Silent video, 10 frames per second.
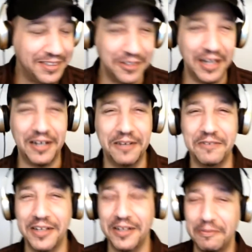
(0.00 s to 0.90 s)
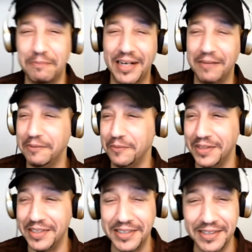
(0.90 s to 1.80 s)
You have, man, I've been
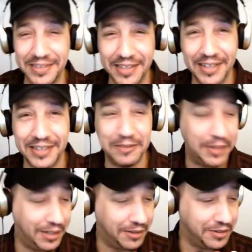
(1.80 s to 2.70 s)
really excited about